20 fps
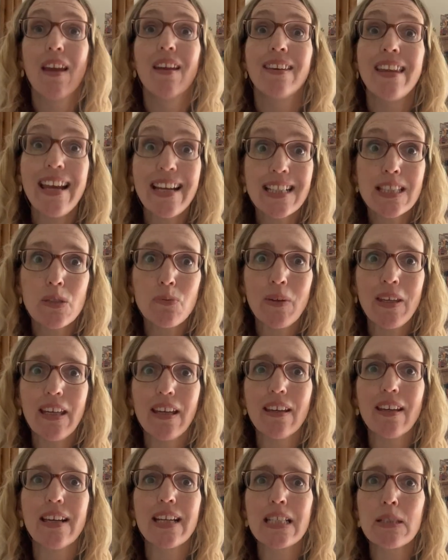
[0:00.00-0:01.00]
Next
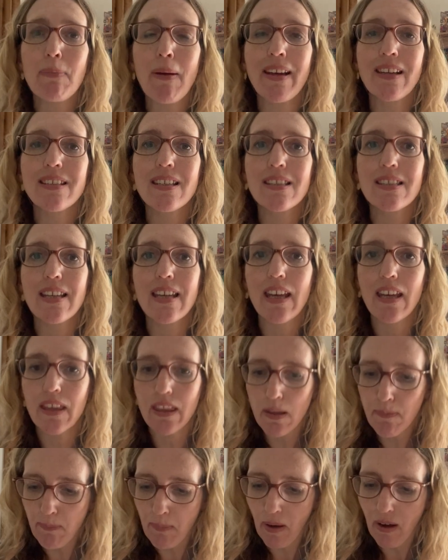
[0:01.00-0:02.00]
week, expect to see
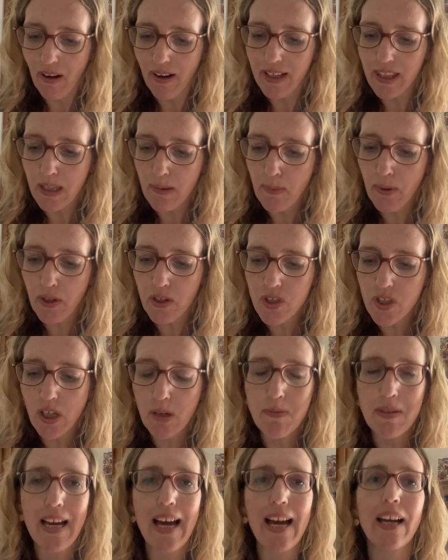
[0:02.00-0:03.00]
the Behind the
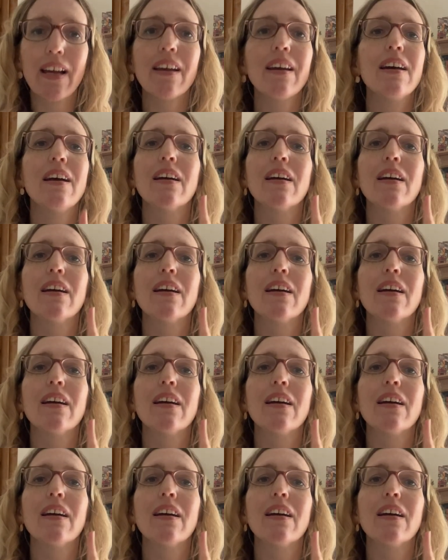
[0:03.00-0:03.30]
BookTube tag.